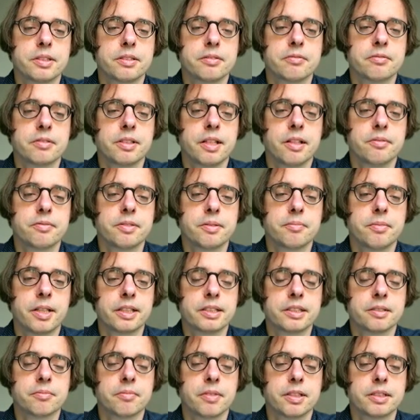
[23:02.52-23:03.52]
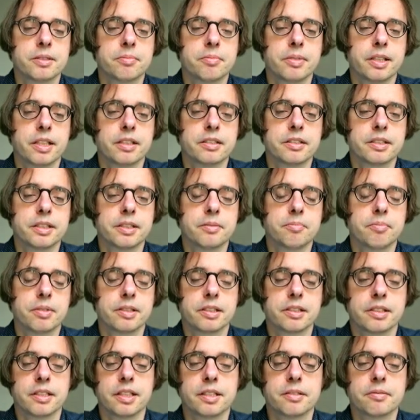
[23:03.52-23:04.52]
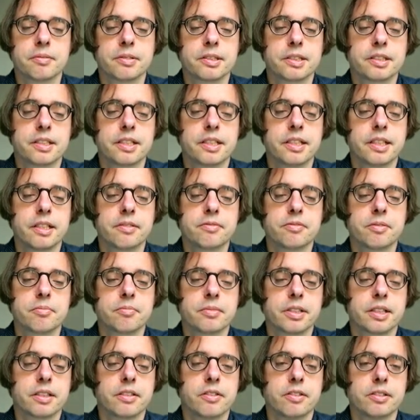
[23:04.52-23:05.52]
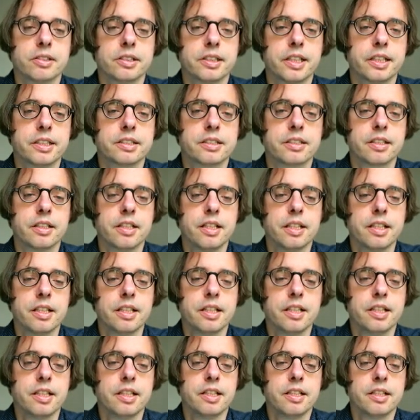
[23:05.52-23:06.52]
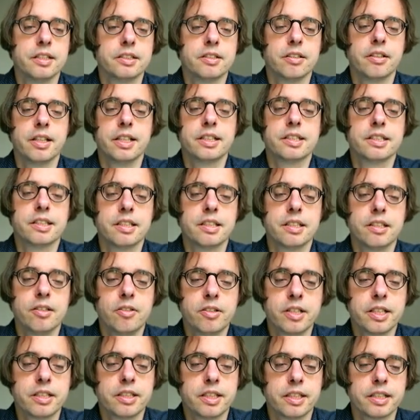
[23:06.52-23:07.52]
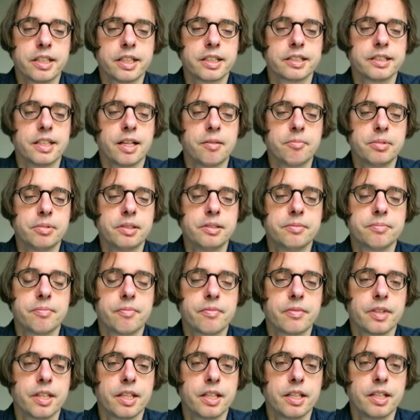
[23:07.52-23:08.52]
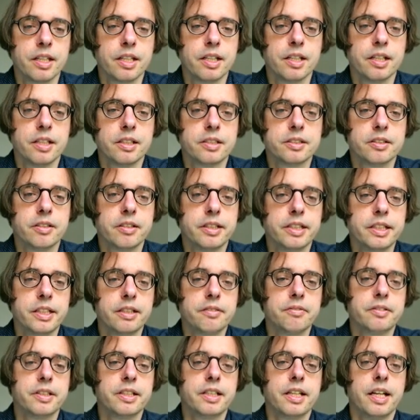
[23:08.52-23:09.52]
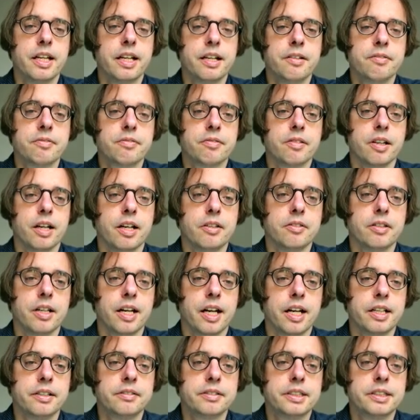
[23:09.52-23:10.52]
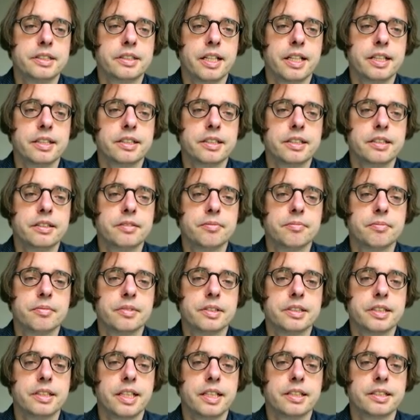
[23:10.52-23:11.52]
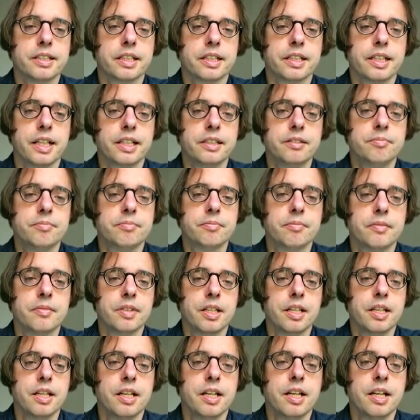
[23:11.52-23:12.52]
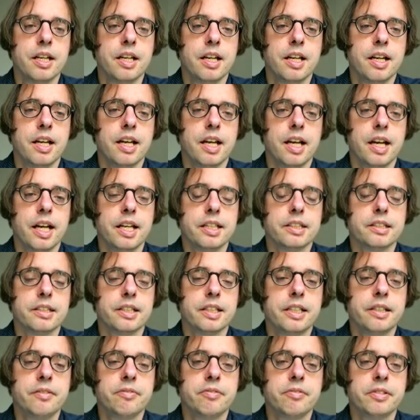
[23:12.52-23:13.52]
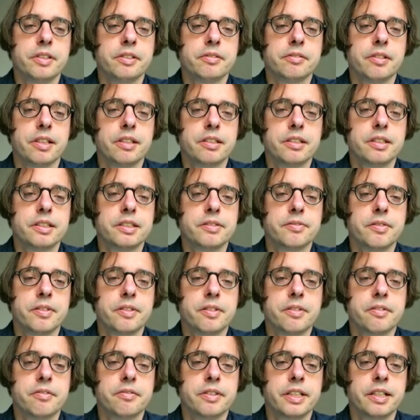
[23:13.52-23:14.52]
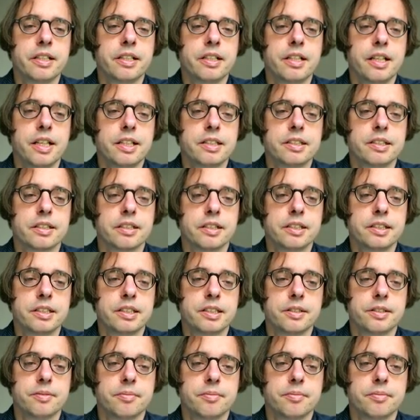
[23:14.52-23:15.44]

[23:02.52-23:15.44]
we have to maximize BIC, but that's clear from the context. So let's look at an example. So here we have our iris data set again, and if we run this with 3 clusters,